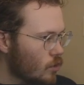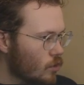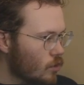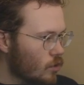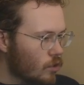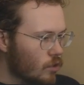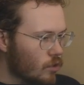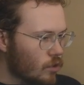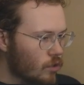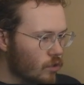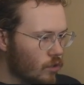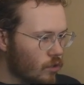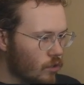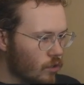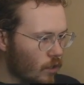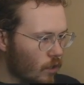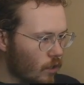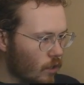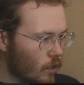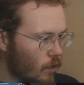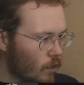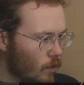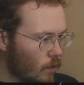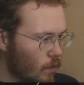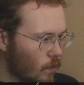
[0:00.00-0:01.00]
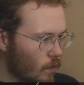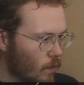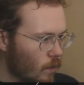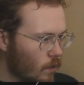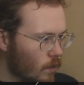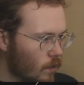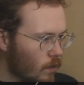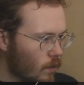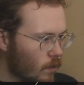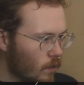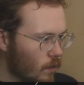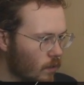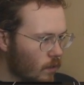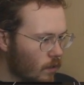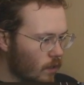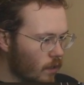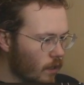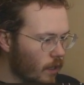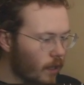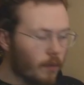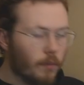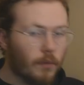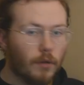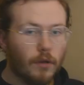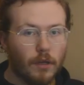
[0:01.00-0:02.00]
So, and
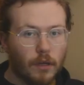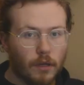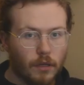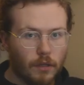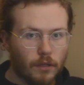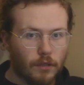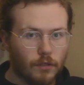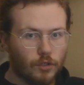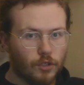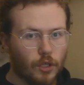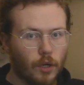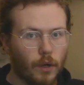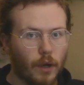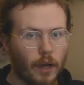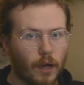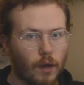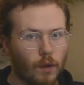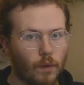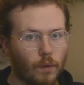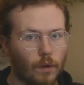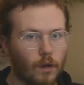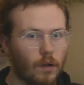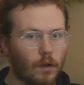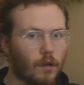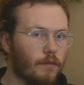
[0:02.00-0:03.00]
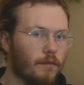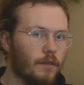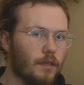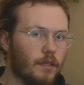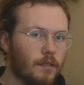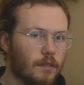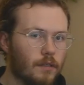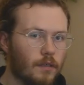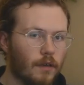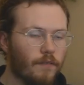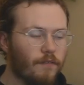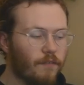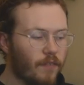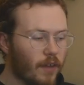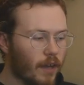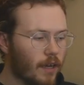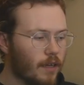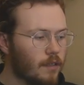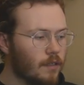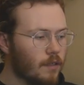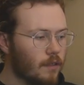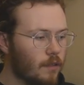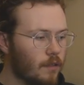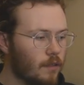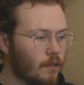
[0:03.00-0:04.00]
I'm going to show how all of these
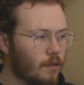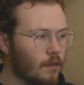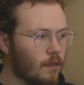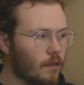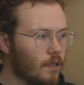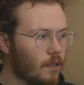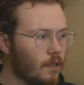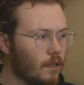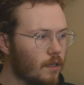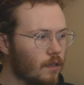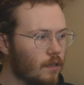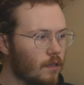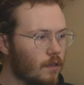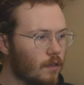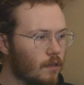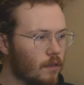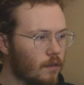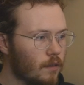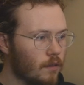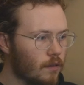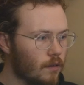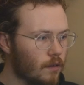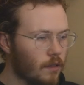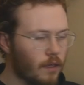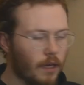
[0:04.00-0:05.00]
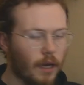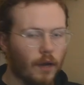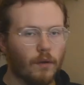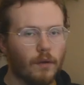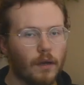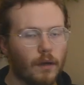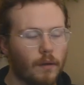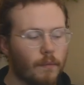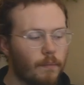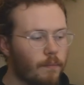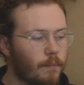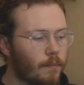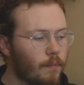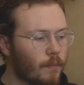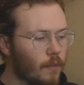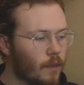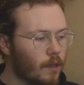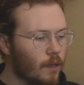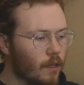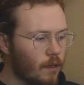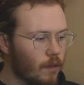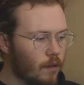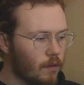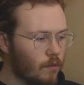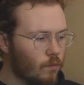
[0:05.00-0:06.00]
affect the outcome
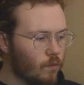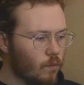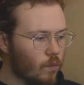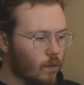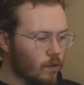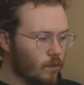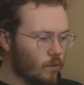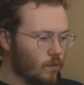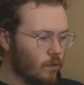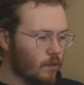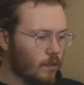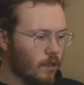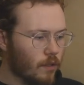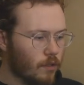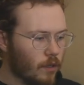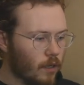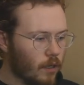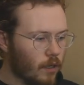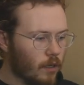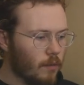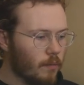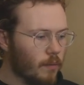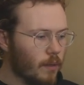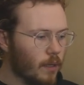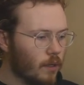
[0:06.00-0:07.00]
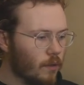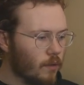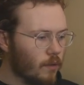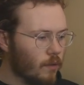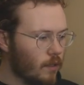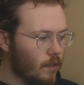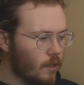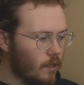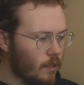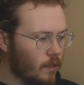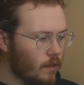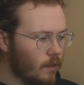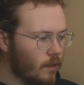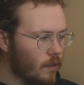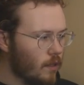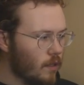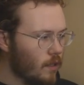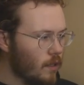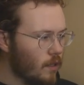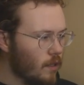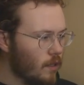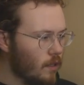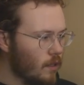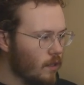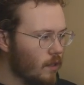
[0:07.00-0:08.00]
once we're done talking about
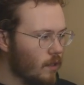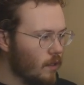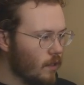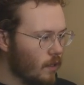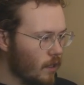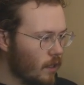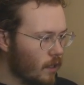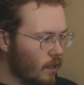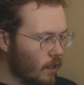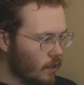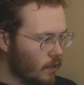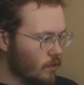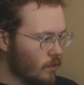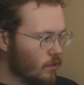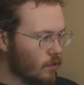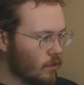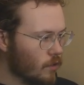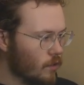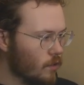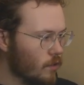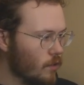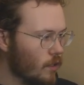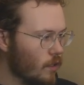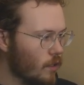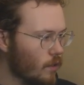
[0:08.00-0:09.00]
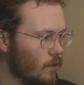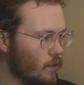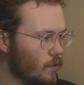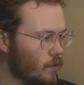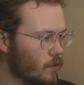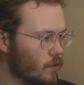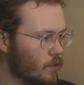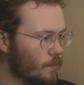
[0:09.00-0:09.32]
the internal nodes.